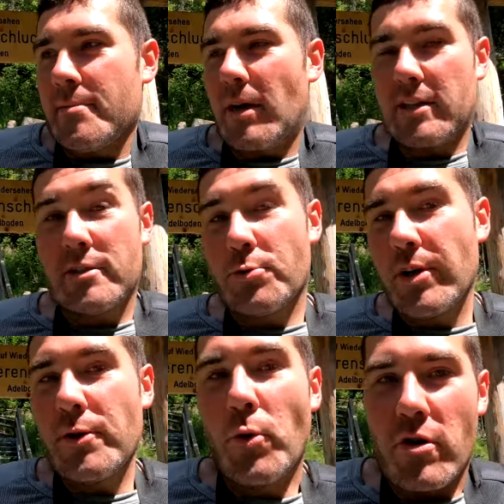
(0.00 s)
But it's
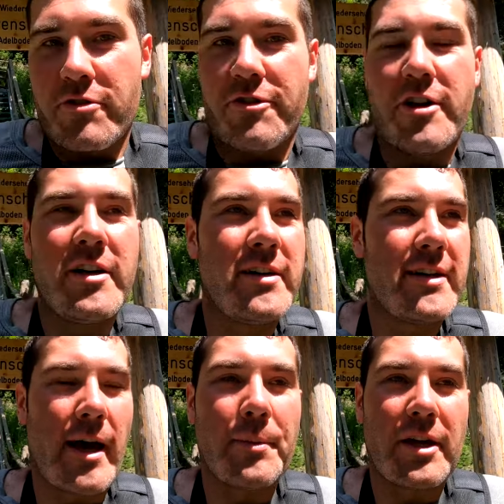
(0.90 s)
really worth
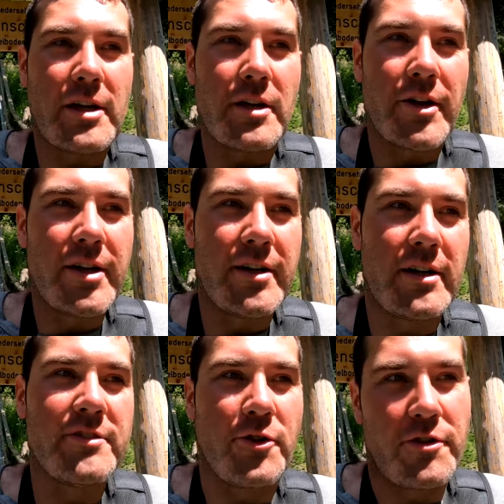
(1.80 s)
coming here.
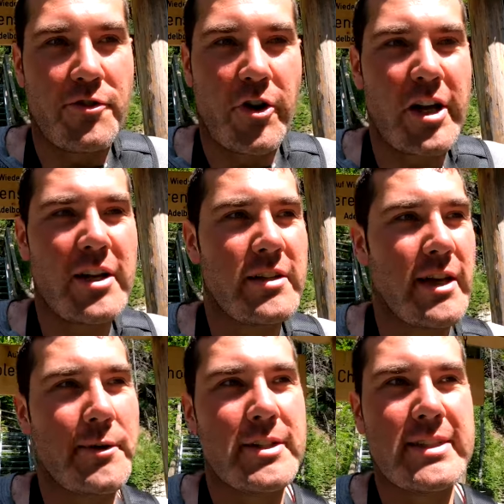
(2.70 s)
It's for free.
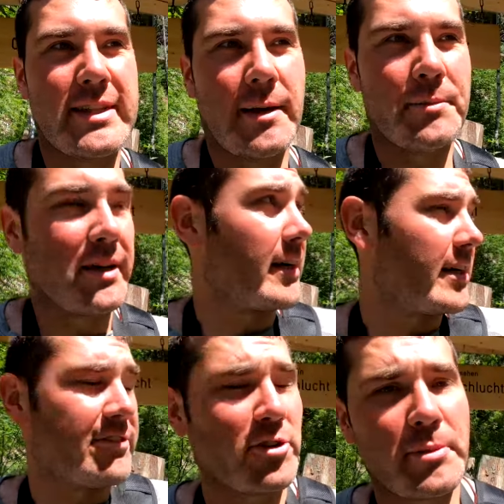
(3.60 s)
There is some
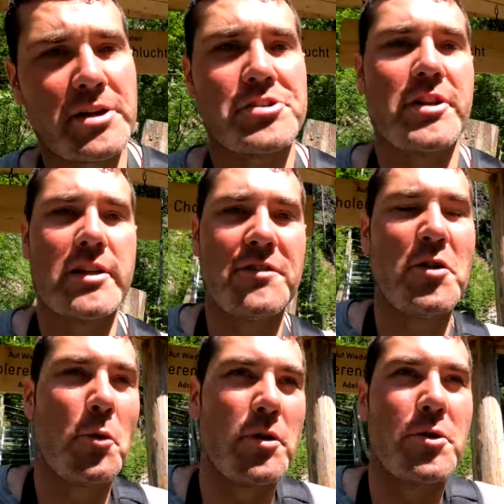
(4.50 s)
information that
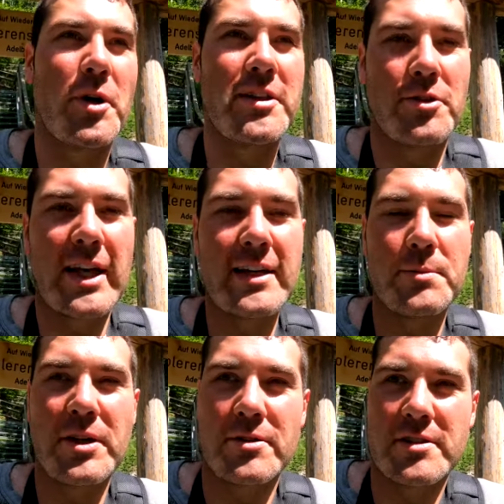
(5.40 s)
if you want you can
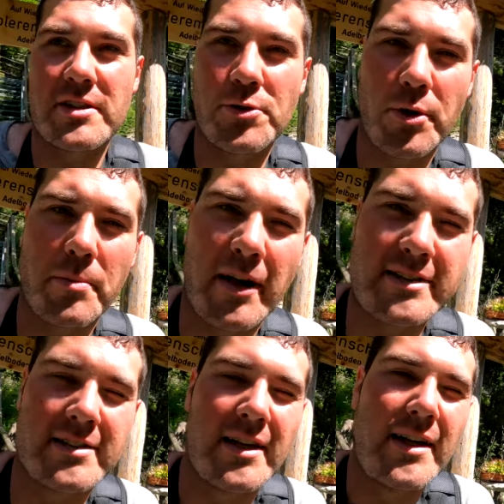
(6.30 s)
donate, because it took
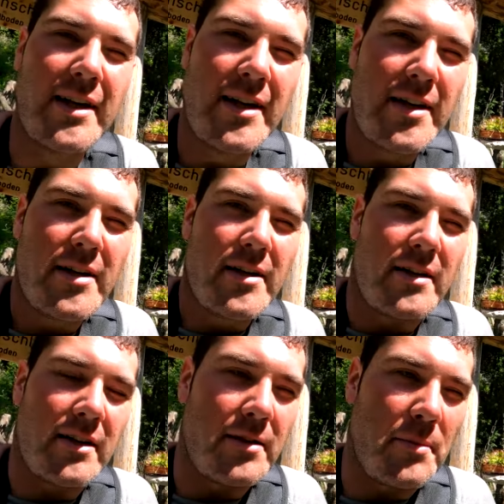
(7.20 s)

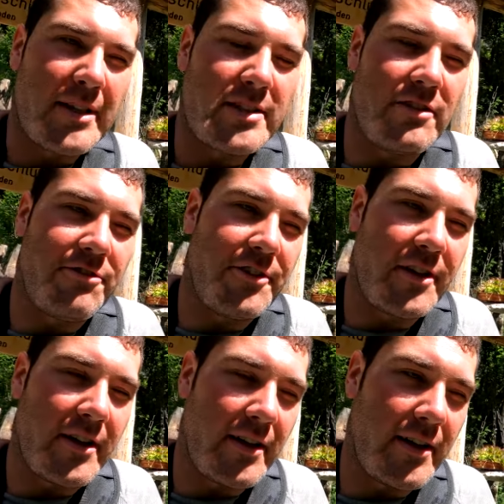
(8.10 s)
massive
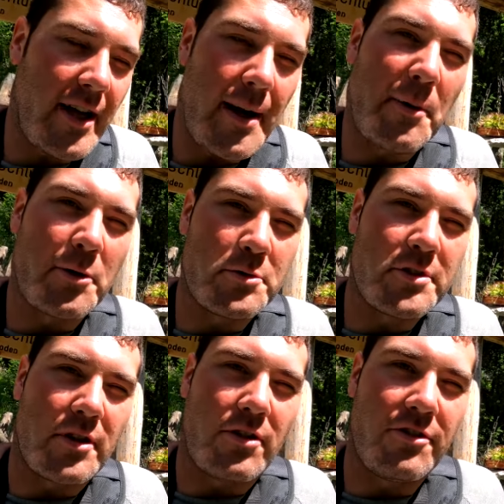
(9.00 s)

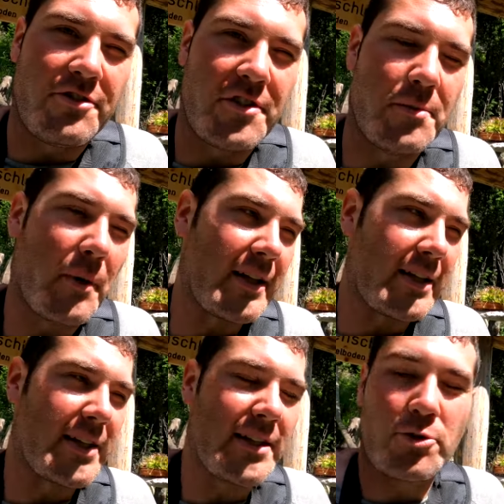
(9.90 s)
amounts of
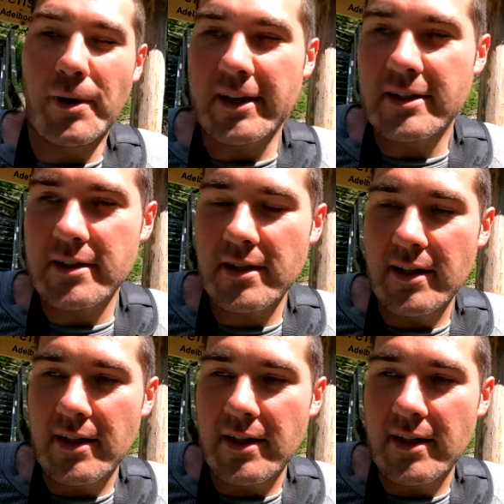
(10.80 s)
money to make it.